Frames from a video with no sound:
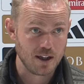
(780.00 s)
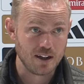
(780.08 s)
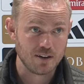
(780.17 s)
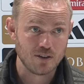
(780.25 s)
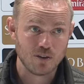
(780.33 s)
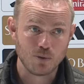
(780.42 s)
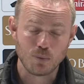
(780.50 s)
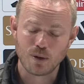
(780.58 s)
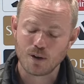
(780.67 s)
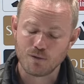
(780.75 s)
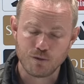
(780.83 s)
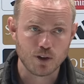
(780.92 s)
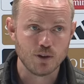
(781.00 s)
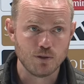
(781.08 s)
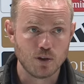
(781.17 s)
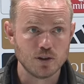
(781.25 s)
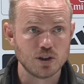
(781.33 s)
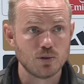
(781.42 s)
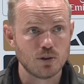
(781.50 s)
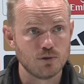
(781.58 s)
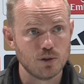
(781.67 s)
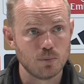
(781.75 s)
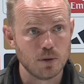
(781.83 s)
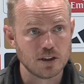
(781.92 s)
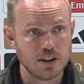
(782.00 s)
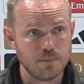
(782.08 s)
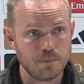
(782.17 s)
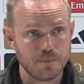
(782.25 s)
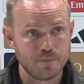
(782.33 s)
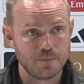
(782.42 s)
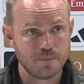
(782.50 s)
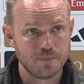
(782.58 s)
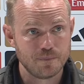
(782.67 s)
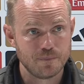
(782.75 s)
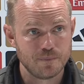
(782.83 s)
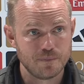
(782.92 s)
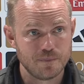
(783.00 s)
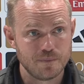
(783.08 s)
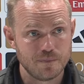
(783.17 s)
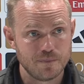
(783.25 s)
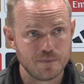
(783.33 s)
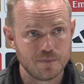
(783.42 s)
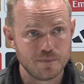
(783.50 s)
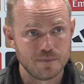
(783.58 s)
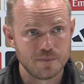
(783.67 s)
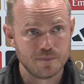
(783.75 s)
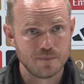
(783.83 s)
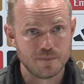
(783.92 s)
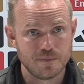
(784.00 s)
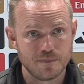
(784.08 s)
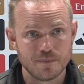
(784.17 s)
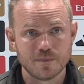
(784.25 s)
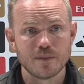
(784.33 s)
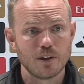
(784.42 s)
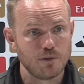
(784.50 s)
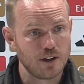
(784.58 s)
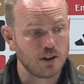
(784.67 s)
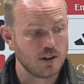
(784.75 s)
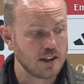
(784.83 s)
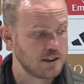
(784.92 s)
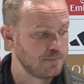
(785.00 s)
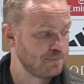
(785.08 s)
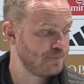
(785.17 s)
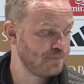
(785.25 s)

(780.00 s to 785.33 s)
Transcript: that we're a very very strong football team Awesome. We'll leave it there, guys. Thank you, guys.